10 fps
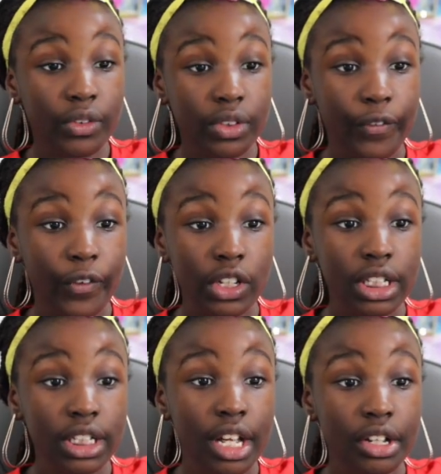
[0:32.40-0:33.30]
the first
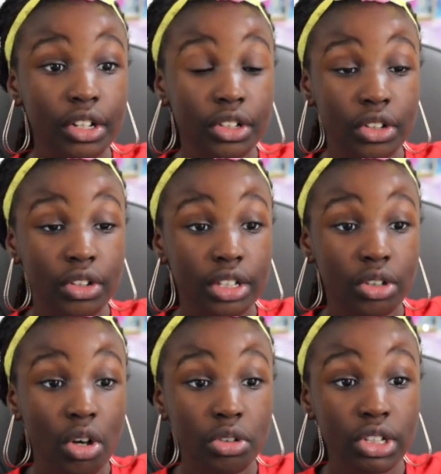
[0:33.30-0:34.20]
thing that you do is
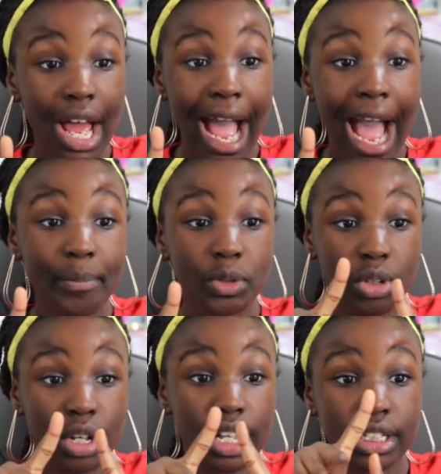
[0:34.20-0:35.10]
go to the app store.
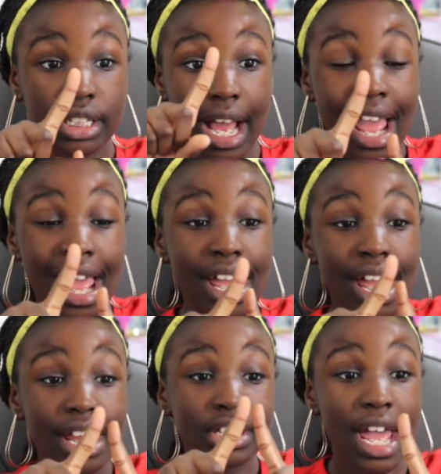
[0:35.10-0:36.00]
It's that
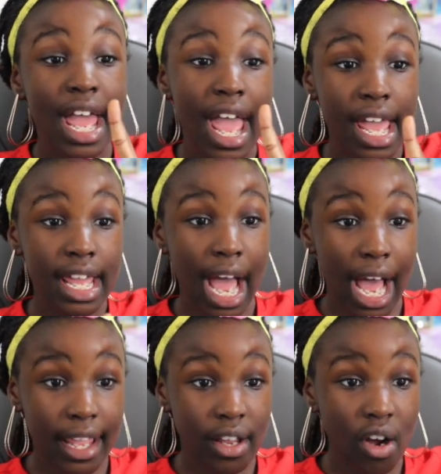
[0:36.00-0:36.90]
it's the A
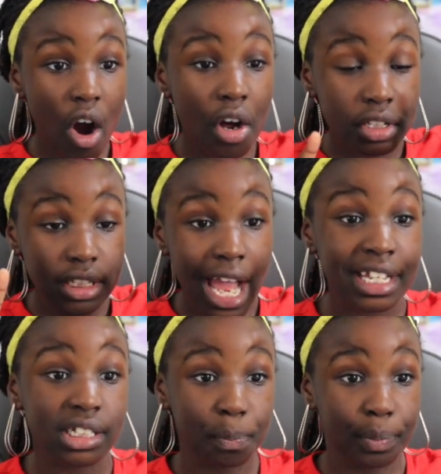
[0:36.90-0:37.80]
icon that
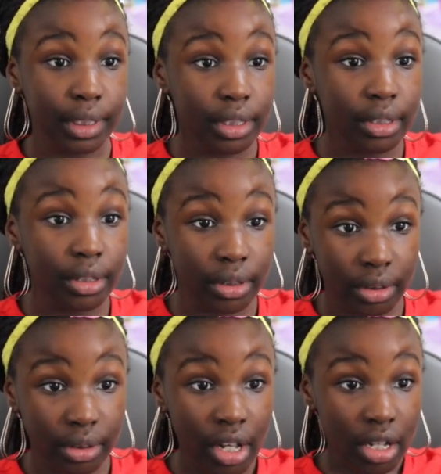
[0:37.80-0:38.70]
is blue.
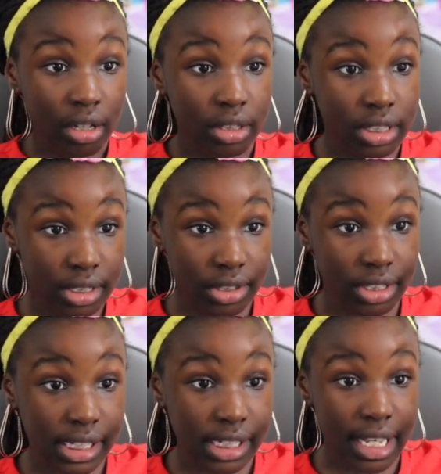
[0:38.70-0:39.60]
Do you
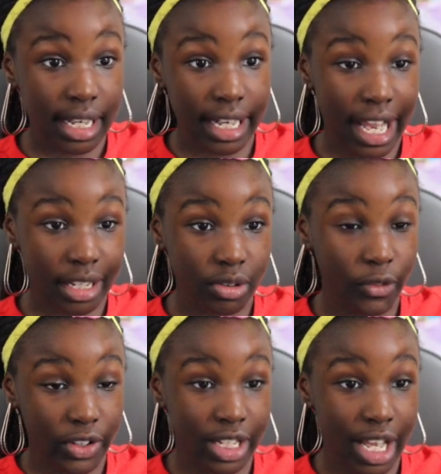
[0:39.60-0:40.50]
see it guys over
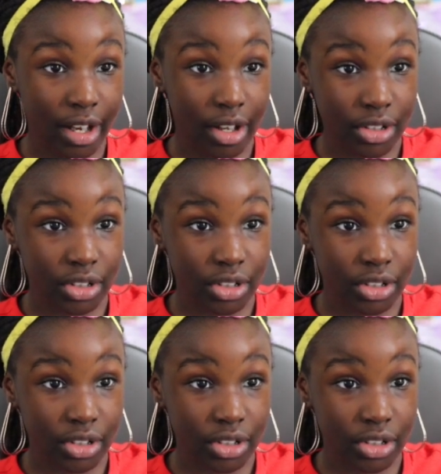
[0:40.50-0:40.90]
there? Do you